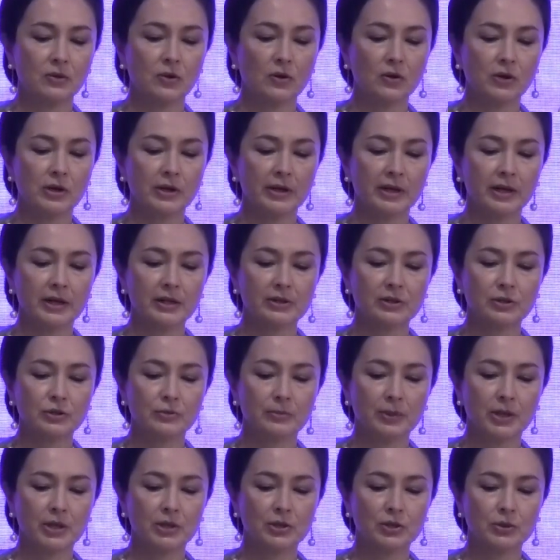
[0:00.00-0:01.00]
organized
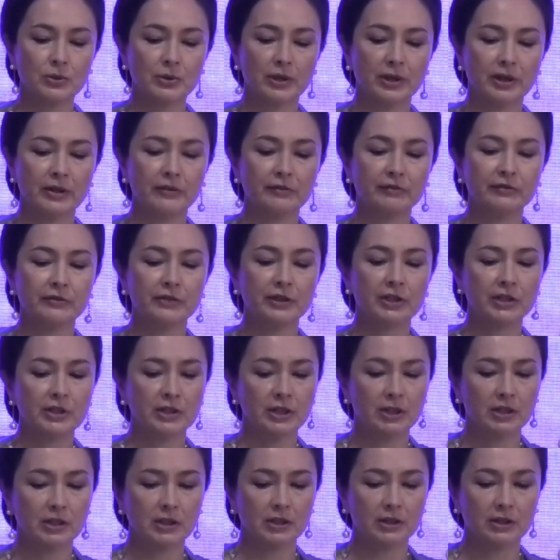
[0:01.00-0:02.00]
to make sure every
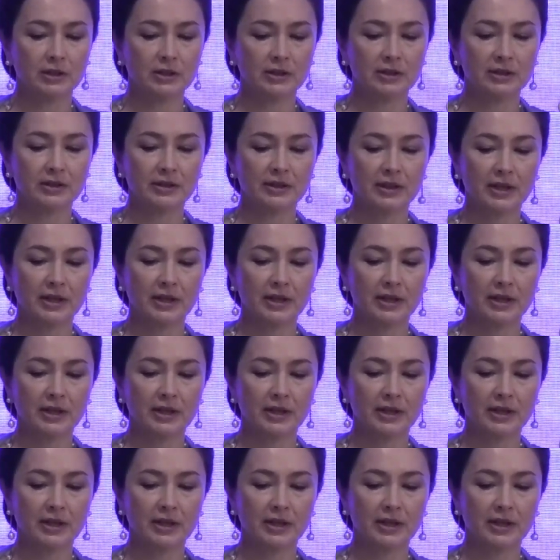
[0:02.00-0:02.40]
girl